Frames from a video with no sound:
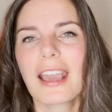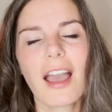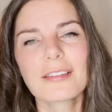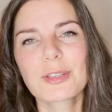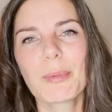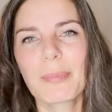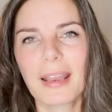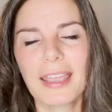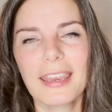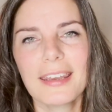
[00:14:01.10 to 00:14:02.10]
can't
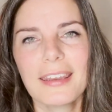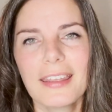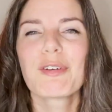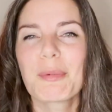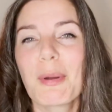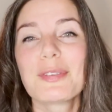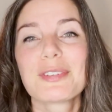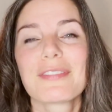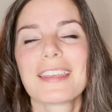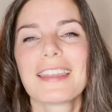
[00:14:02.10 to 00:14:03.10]
complain. For the most
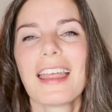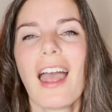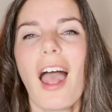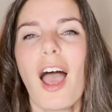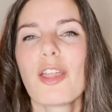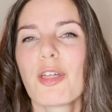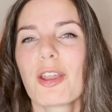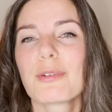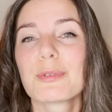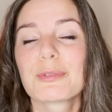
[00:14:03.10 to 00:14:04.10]
of it, I
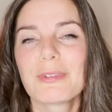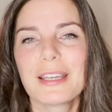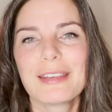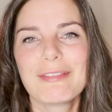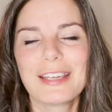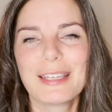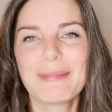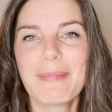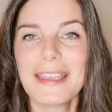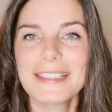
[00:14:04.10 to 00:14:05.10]
thought it was really, really
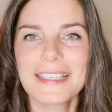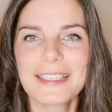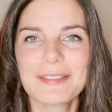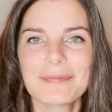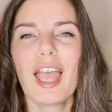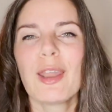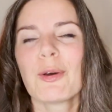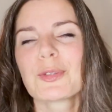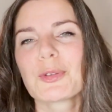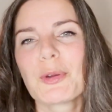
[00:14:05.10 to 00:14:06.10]
amazing. And
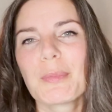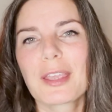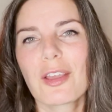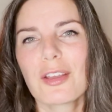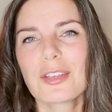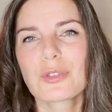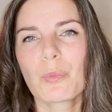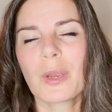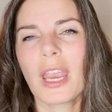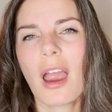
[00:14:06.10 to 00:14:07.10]
also because
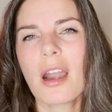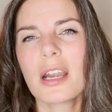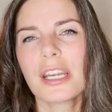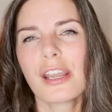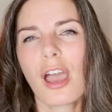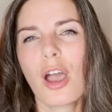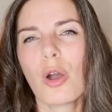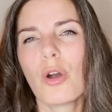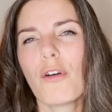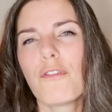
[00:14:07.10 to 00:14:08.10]
we are
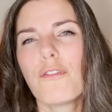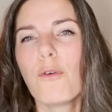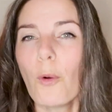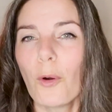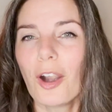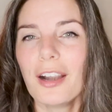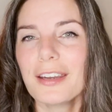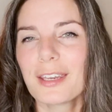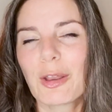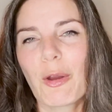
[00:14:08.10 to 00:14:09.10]
now 4,
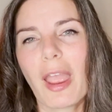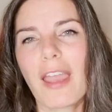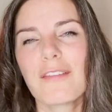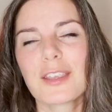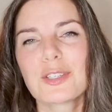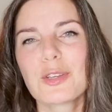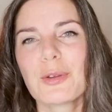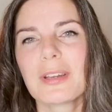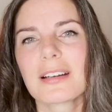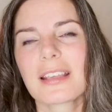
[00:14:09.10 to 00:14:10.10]
you know, having
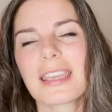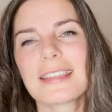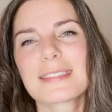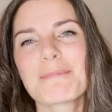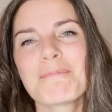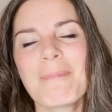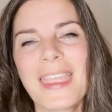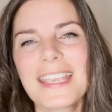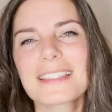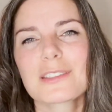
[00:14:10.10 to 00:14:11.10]
2 little kids
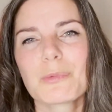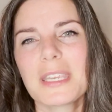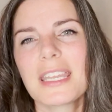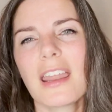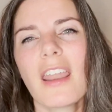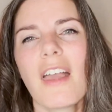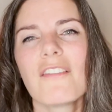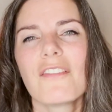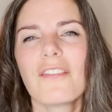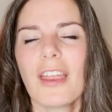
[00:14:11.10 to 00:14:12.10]
makes Sweden
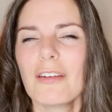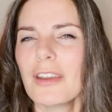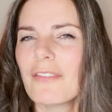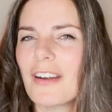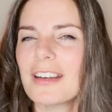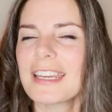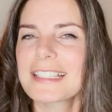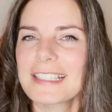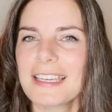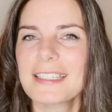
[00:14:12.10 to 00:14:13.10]
very, very
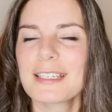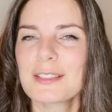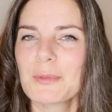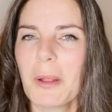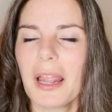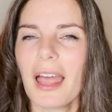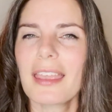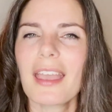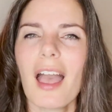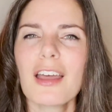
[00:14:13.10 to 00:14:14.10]
exciting as well.
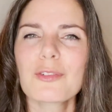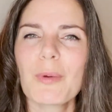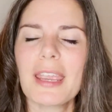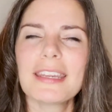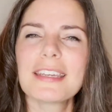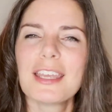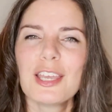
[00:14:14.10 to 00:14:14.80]
I can't wait